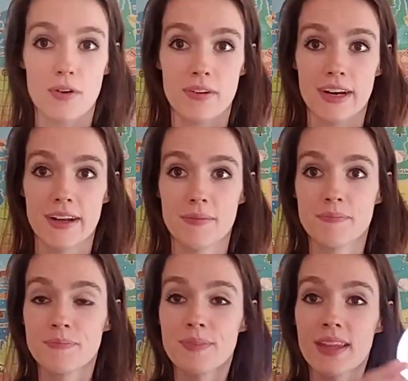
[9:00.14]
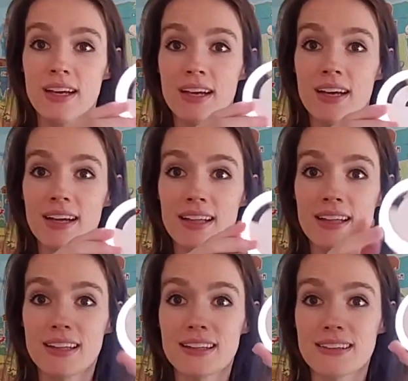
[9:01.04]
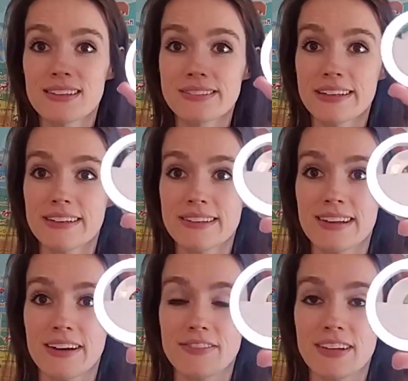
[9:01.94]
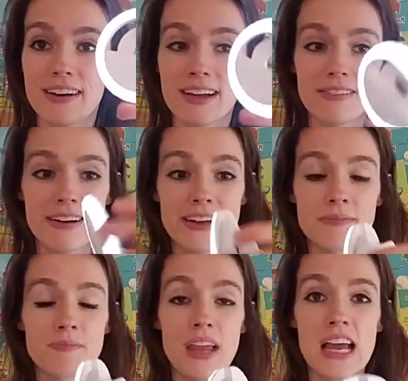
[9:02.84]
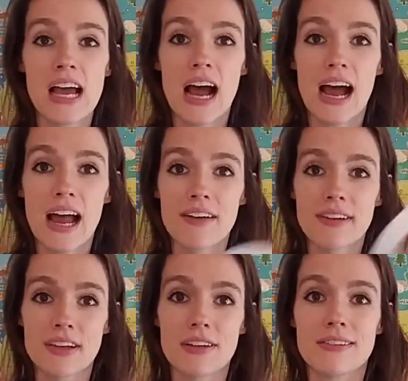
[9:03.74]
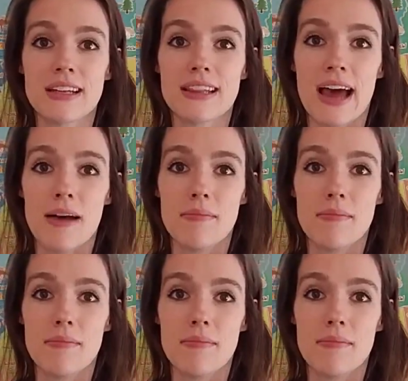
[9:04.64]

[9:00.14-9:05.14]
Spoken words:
right now. This is a little selfie light ring. I haven't used it that